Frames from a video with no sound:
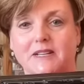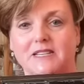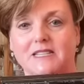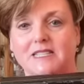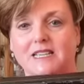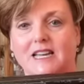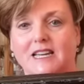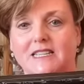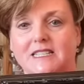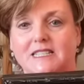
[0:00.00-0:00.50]

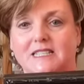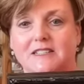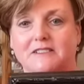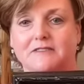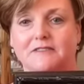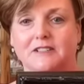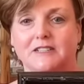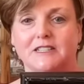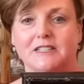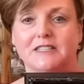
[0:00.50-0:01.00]
size
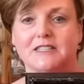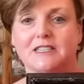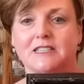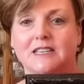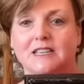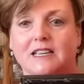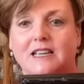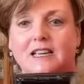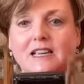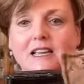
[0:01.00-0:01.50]
difference.
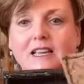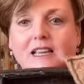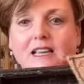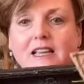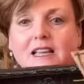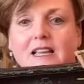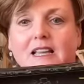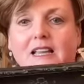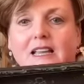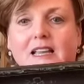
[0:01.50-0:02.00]

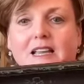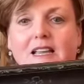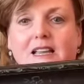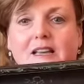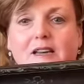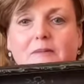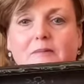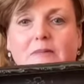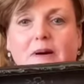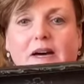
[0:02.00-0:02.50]

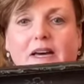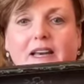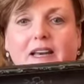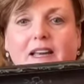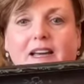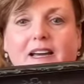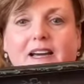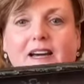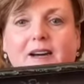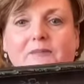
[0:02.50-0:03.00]
But
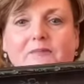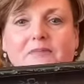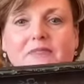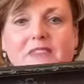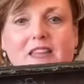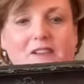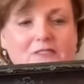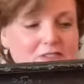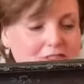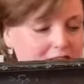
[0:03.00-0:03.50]

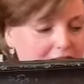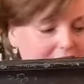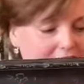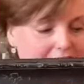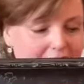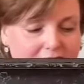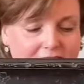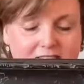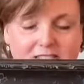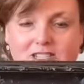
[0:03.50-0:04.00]

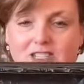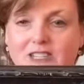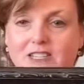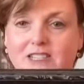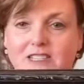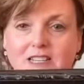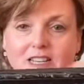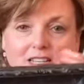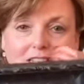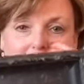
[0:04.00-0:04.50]
nevertheless,
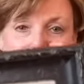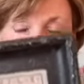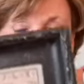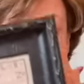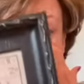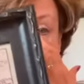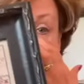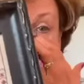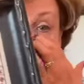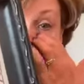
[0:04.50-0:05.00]
just a
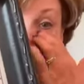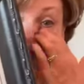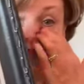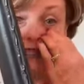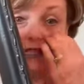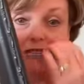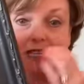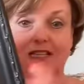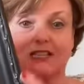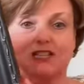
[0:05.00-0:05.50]
delightful
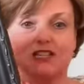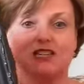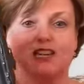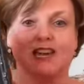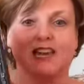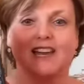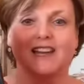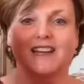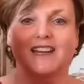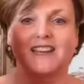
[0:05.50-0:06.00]
stitch,
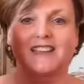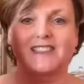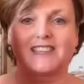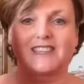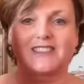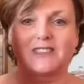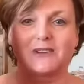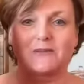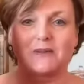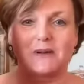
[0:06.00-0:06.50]
and I think
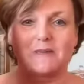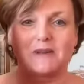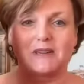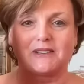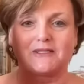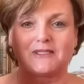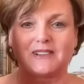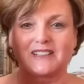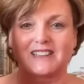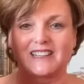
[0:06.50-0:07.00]
the women
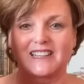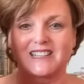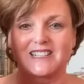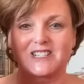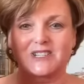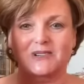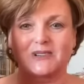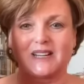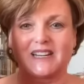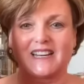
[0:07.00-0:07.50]
really
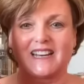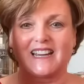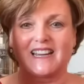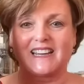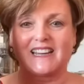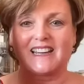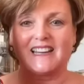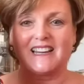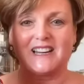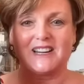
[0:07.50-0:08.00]
enjoyed
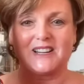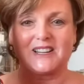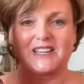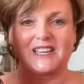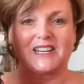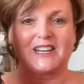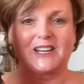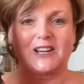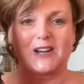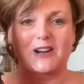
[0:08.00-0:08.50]

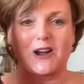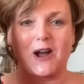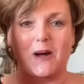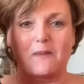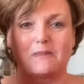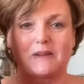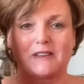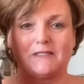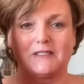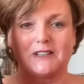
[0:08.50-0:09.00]
getting a
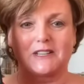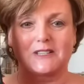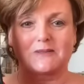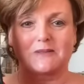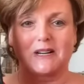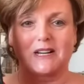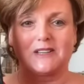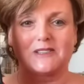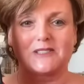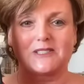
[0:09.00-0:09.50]
copy of it as
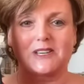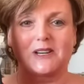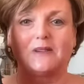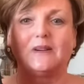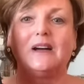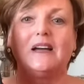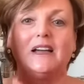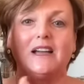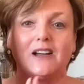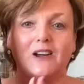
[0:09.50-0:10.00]
well. So
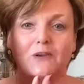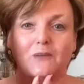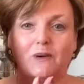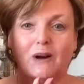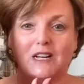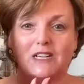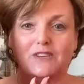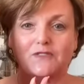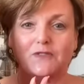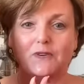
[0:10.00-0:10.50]

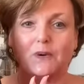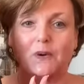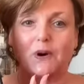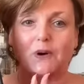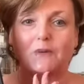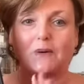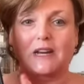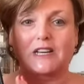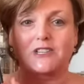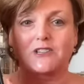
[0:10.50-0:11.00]
watch for
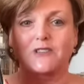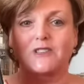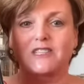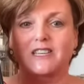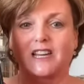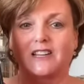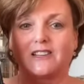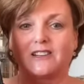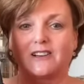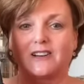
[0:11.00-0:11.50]
Rachel
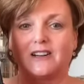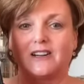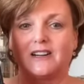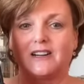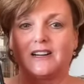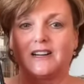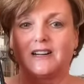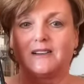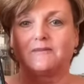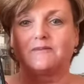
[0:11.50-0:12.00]
Seller
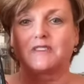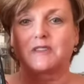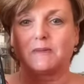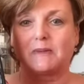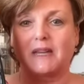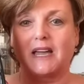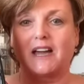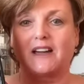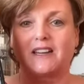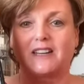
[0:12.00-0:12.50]
to
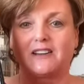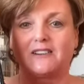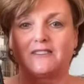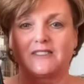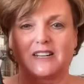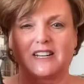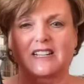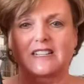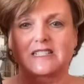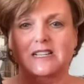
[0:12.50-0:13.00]
be out here in the
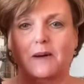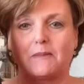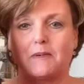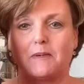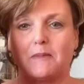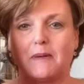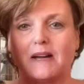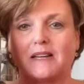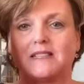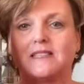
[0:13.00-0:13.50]
next couple
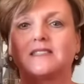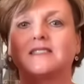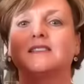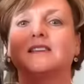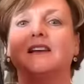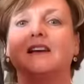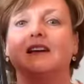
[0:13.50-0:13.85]
months.